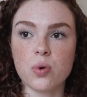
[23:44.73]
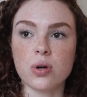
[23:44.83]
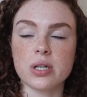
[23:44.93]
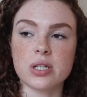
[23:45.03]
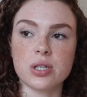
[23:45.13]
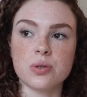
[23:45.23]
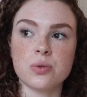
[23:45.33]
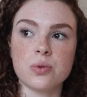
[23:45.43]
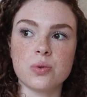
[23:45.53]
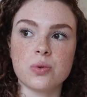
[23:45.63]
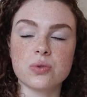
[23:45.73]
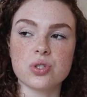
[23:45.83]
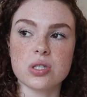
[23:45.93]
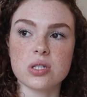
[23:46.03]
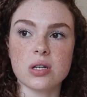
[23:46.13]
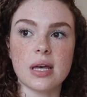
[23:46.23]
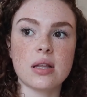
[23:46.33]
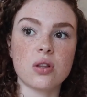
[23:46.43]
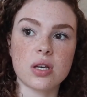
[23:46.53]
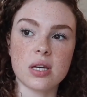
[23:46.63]
or you just are
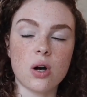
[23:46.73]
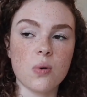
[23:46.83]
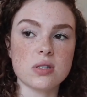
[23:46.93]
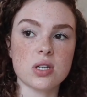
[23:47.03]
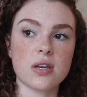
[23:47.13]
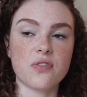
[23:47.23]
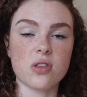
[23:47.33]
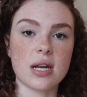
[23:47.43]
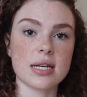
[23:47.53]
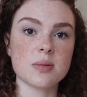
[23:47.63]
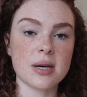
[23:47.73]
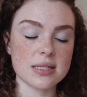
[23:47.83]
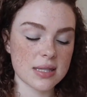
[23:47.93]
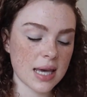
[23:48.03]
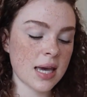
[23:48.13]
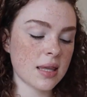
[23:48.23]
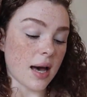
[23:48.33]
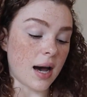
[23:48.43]
like always looking for the next best thing?